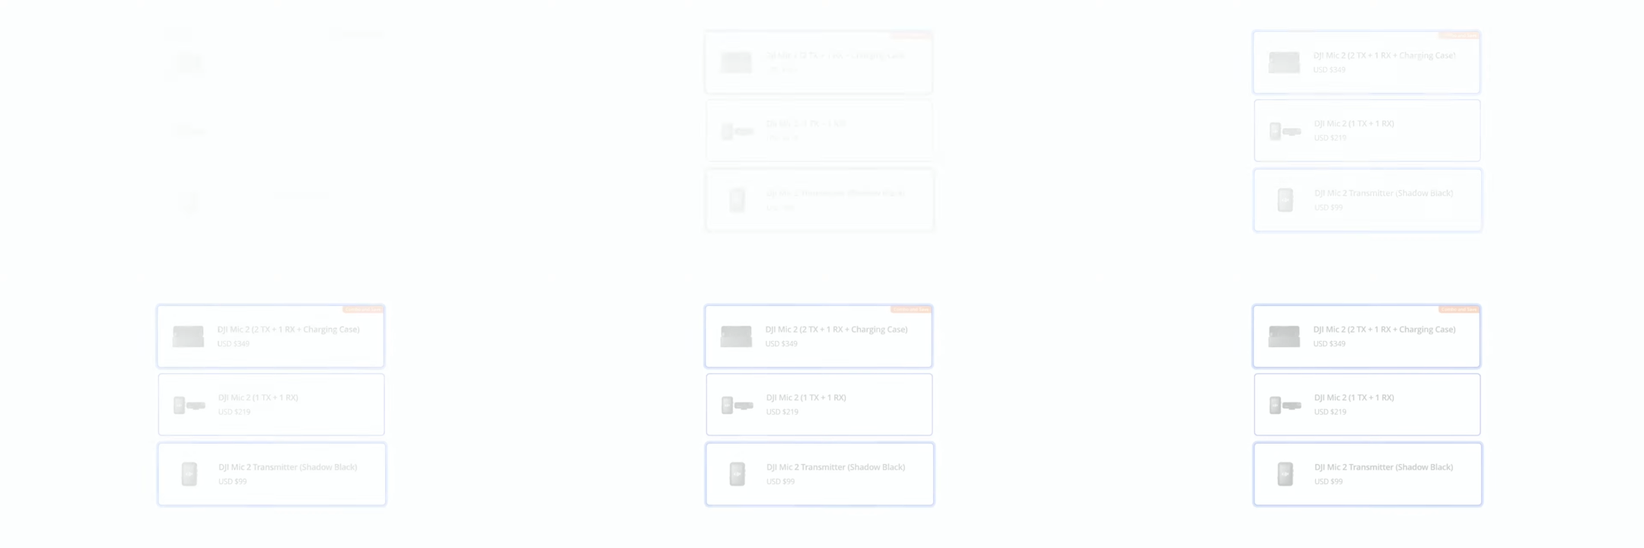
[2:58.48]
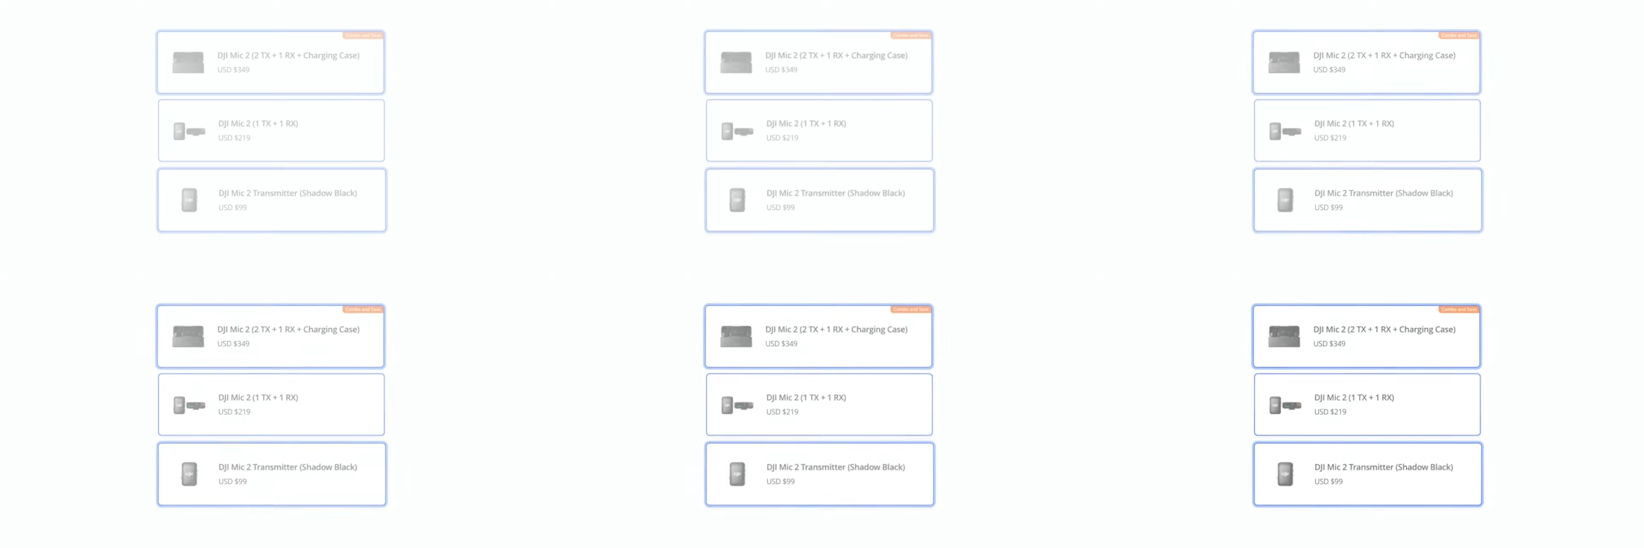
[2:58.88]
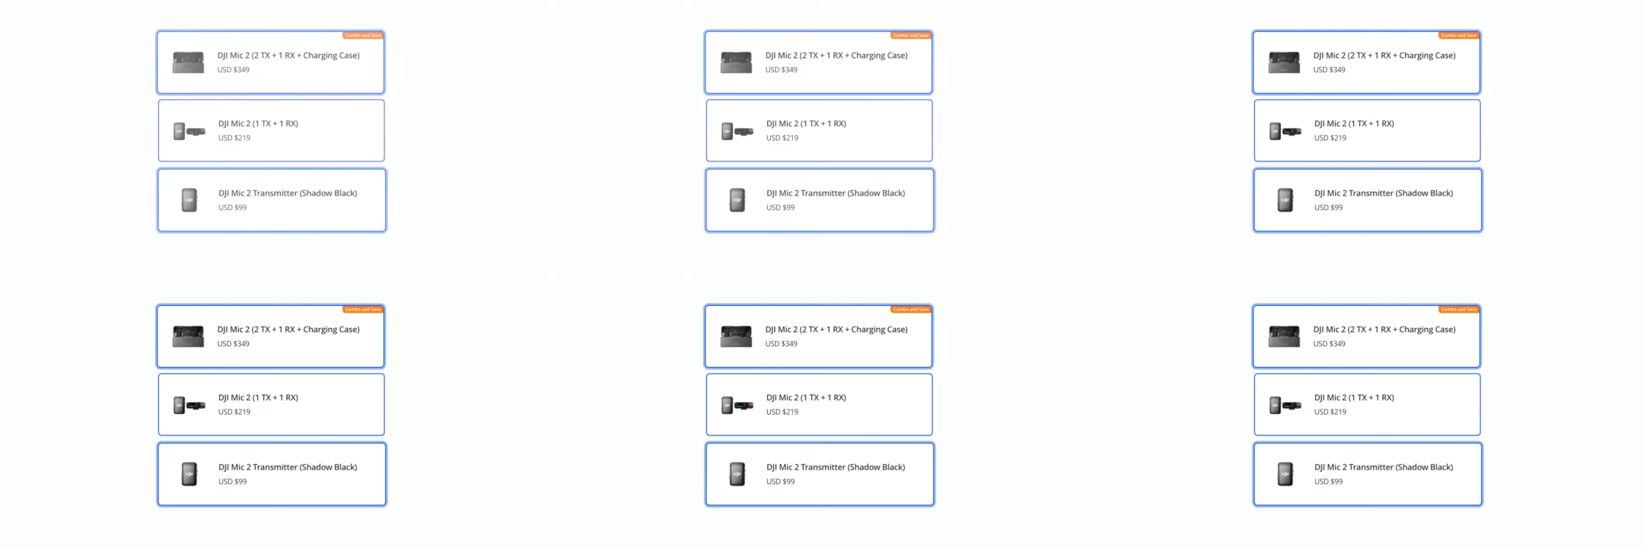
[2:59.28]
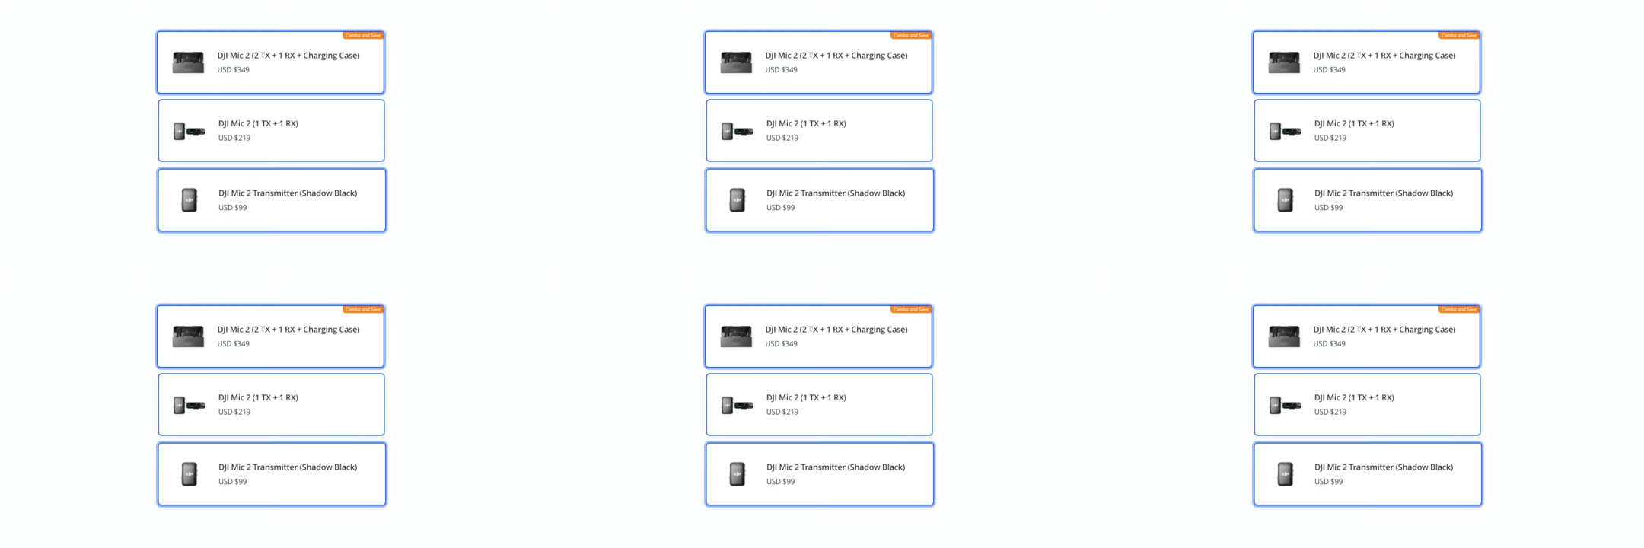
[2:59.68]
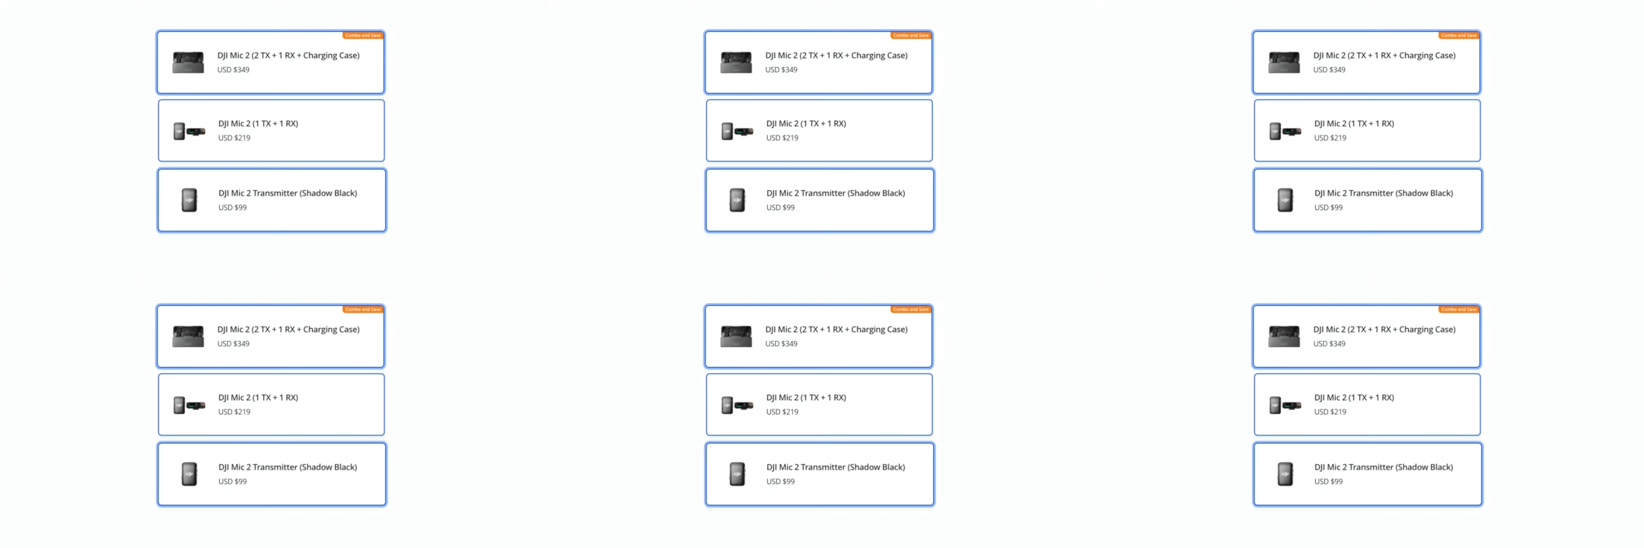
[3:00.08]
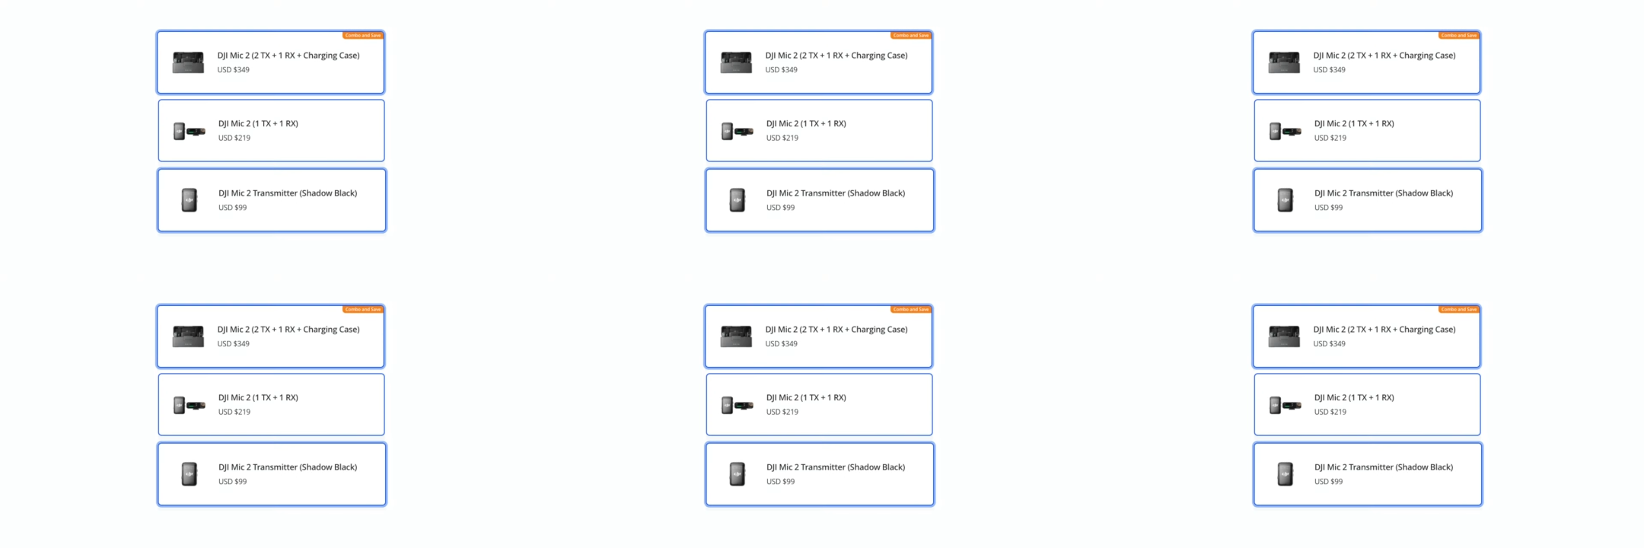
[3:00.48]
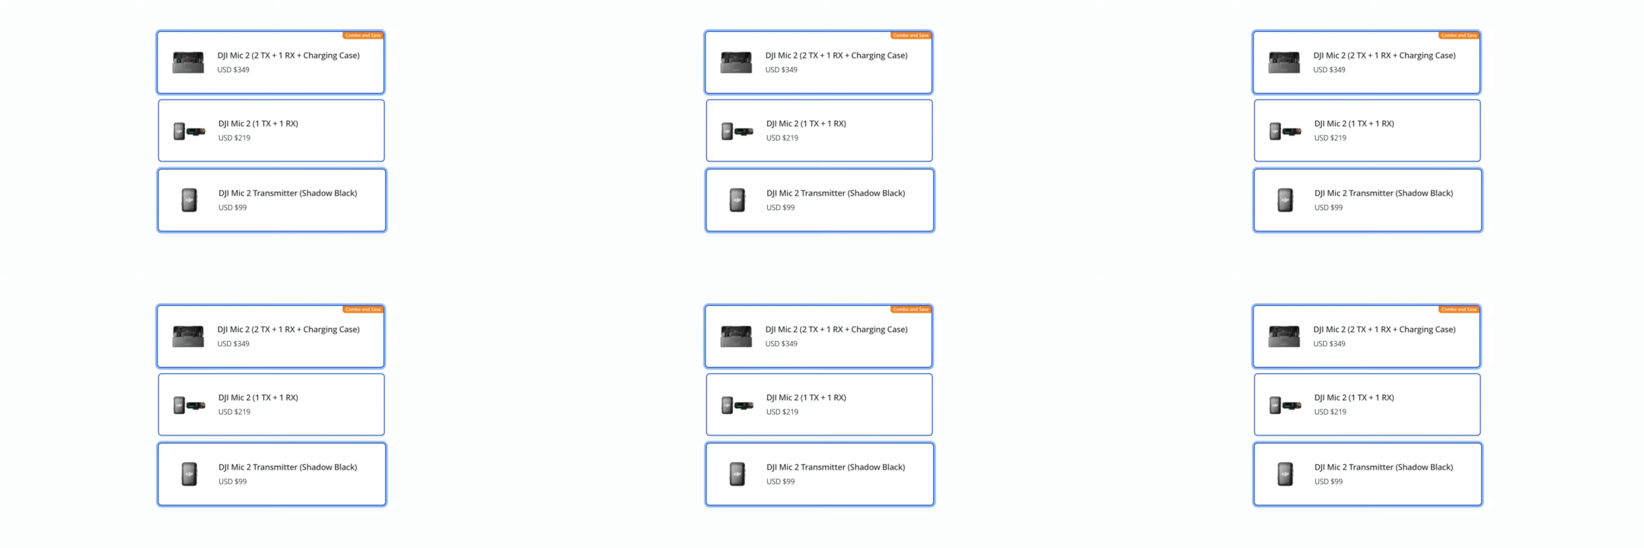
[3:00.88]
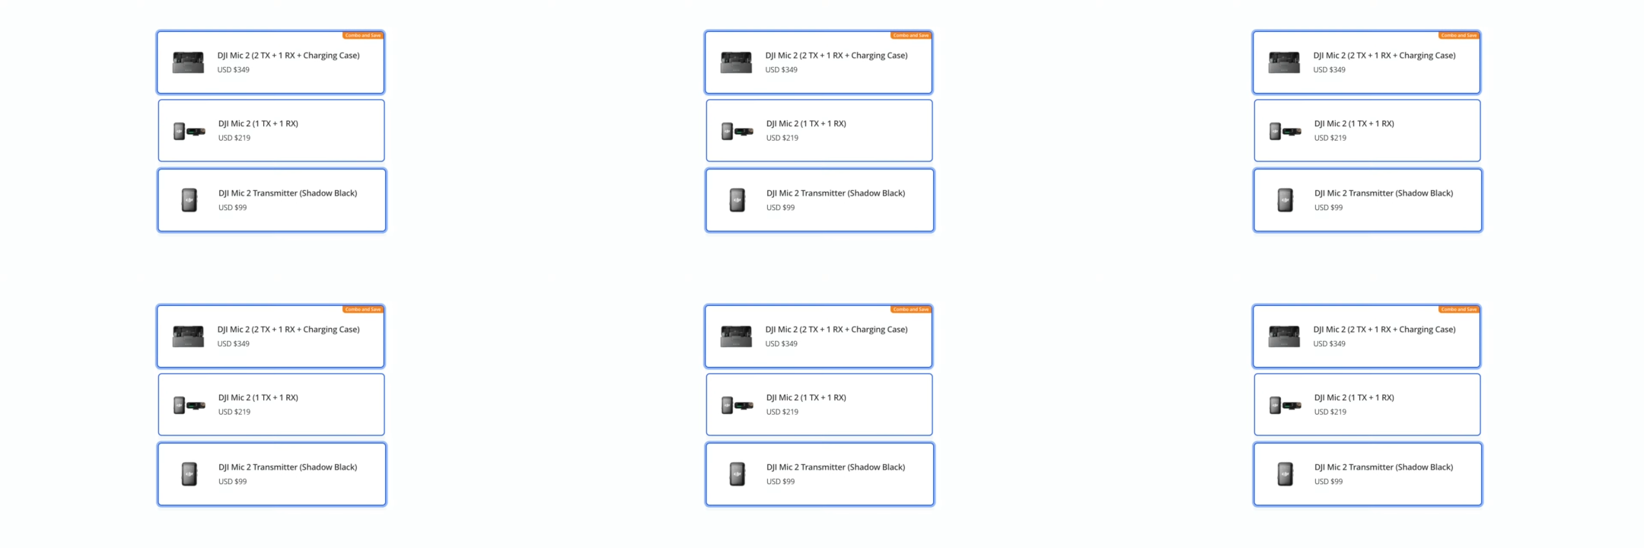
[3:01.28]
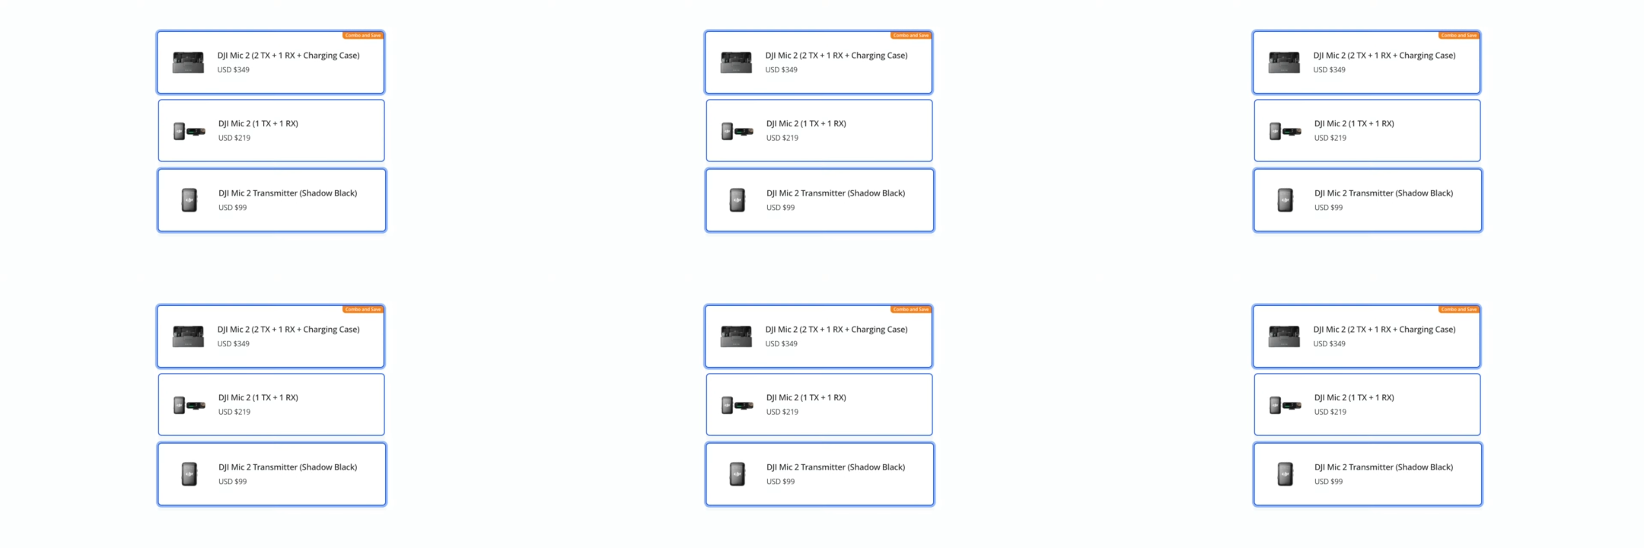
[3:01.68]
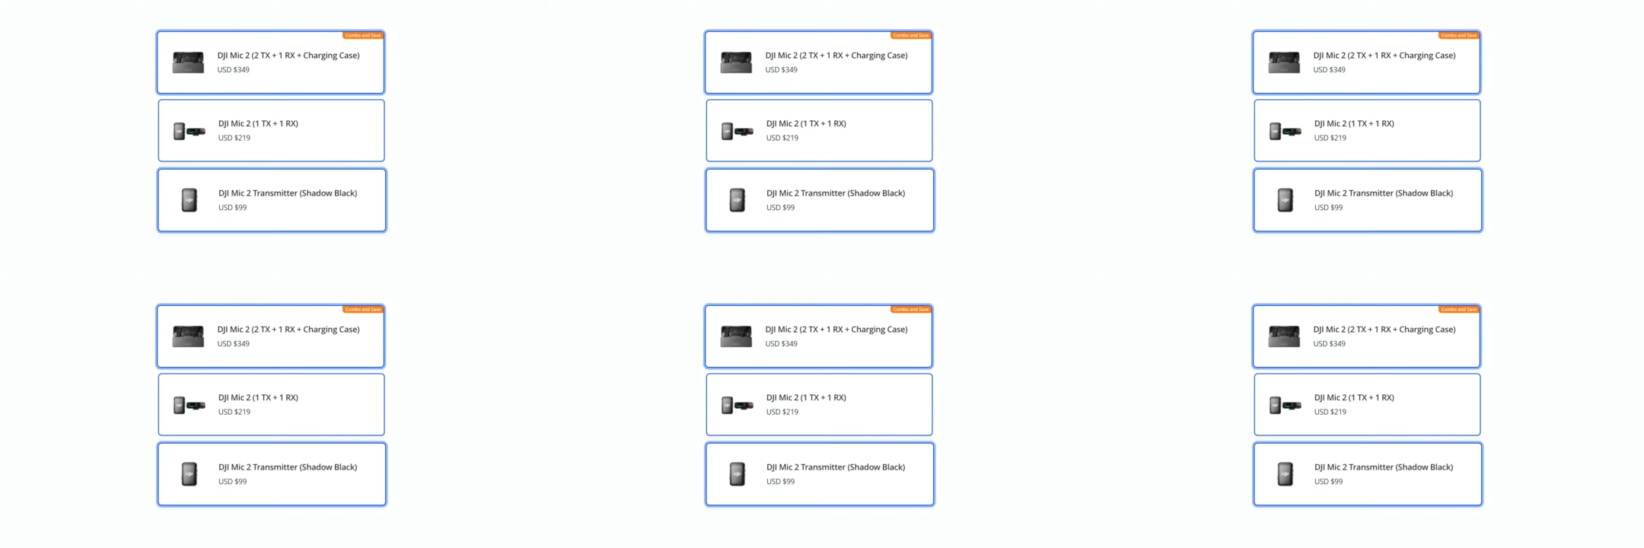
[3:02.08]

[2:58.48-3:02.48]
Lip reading: (no speaker visible)